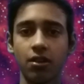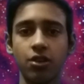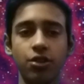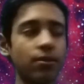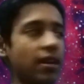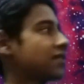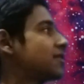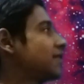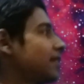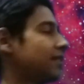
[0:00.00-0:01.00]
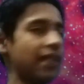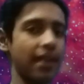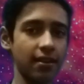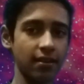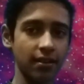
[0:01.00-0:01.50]
You can see it
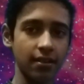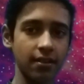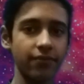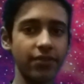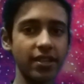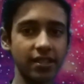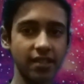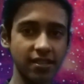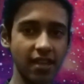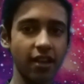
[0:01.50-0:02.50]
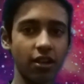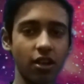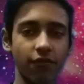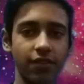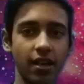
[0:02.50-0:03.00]
there. This is the cycle
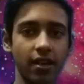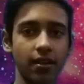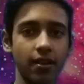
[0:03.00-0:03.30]
of the